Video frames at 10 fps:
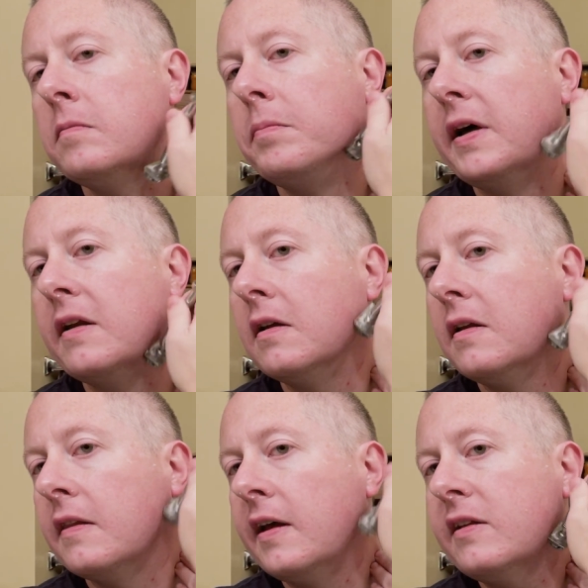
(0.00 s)
But
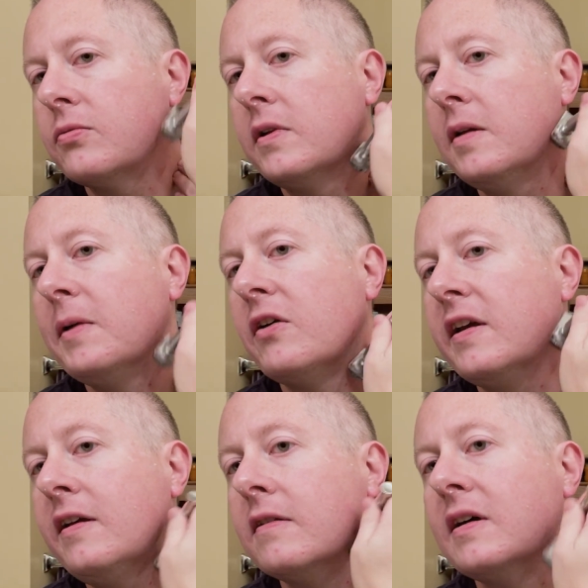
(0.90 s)
that's really about
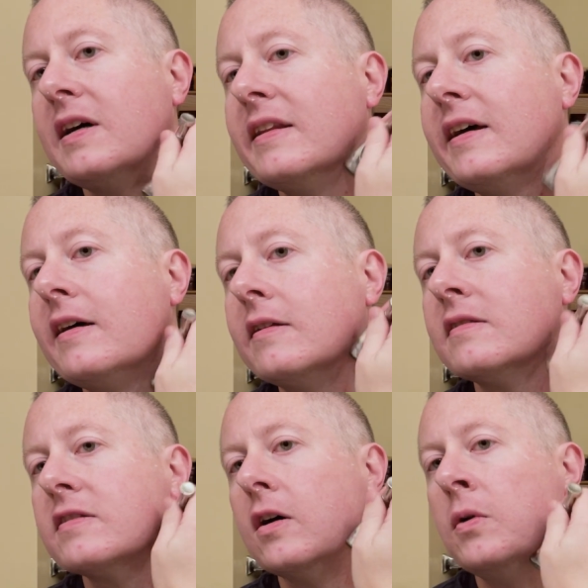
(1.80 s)
it on that.
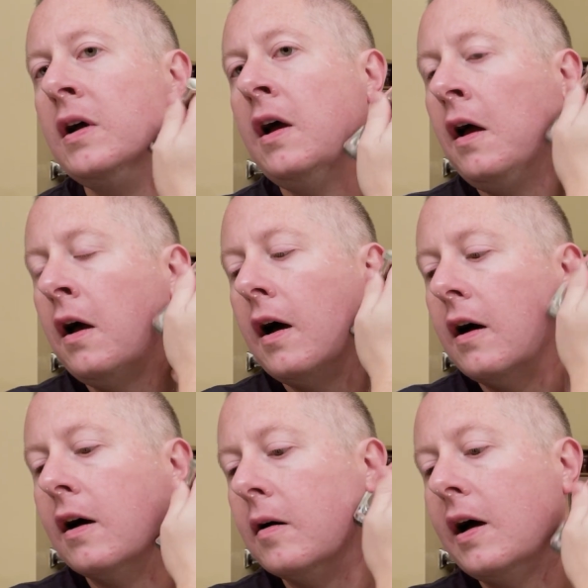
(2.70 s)
So
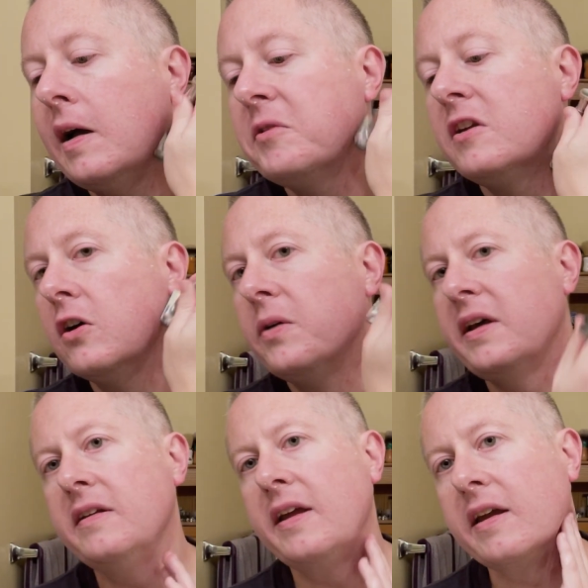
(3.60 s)
I'm going to go
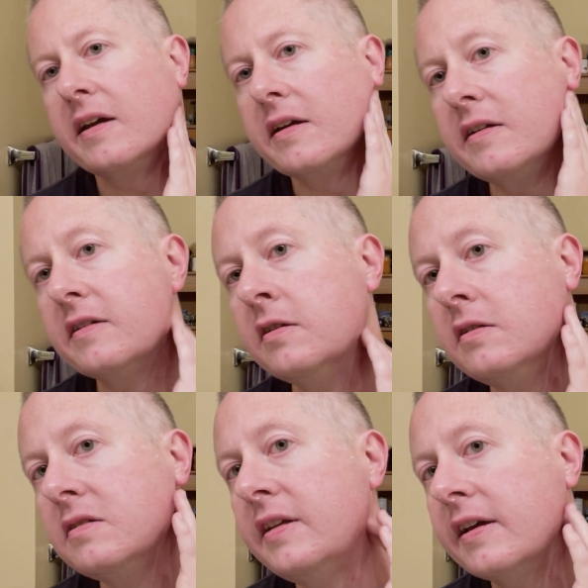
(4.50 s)
ahead and
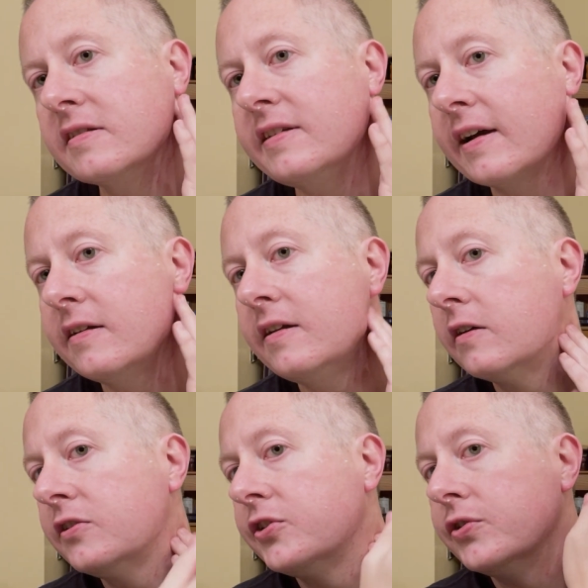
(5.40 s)
take a second
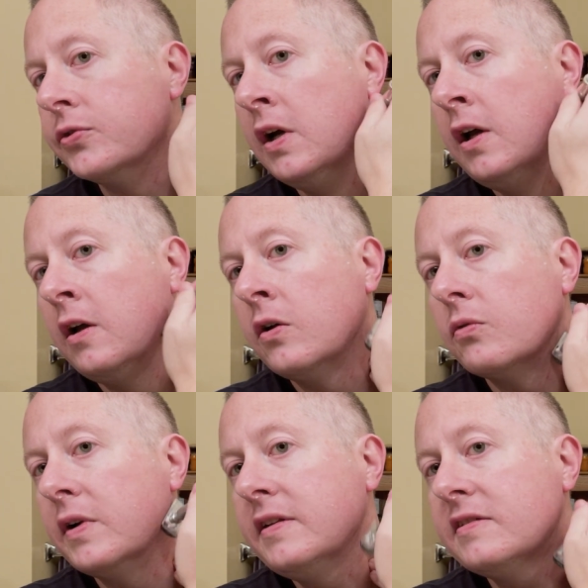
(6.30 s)
here to
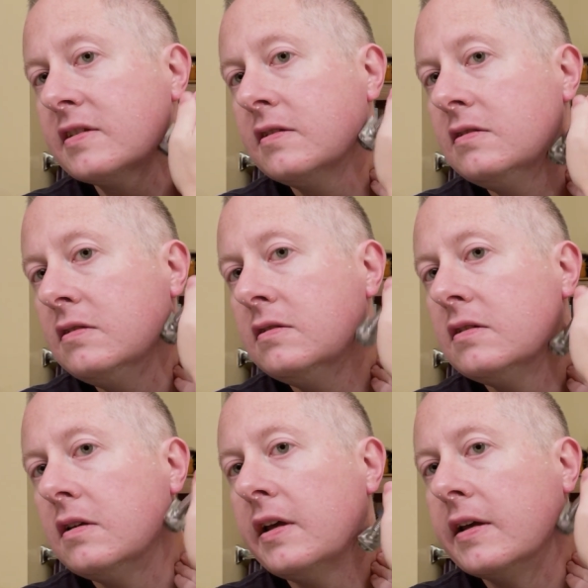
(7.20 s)
rinse
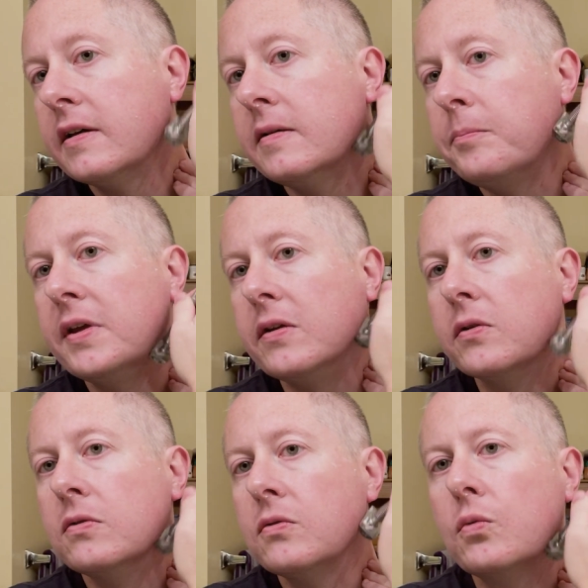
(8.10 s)
and be
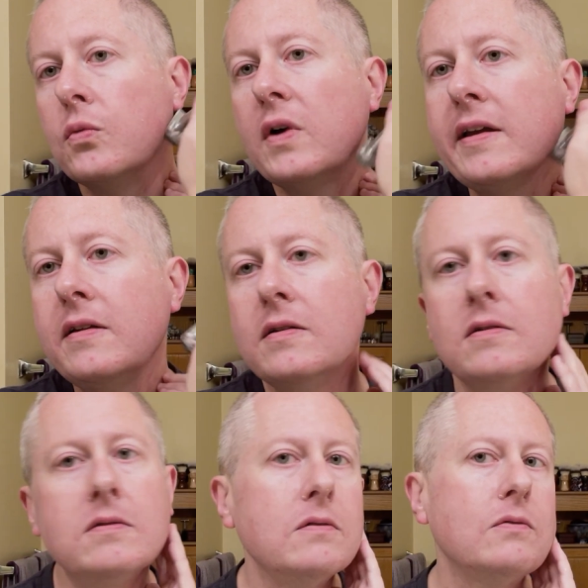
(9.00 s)
right
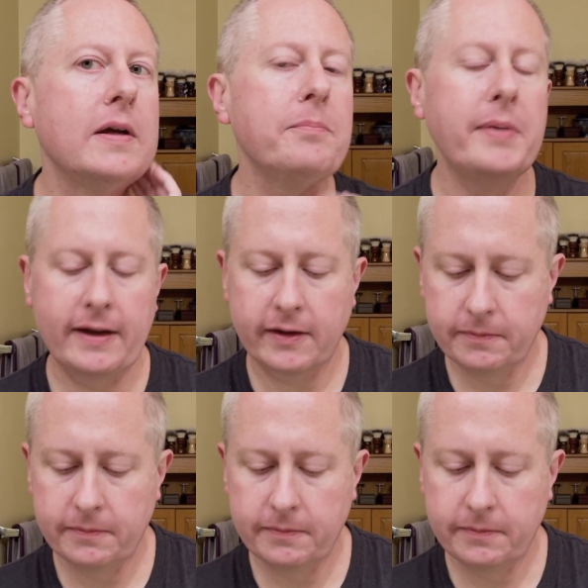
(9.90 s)
back.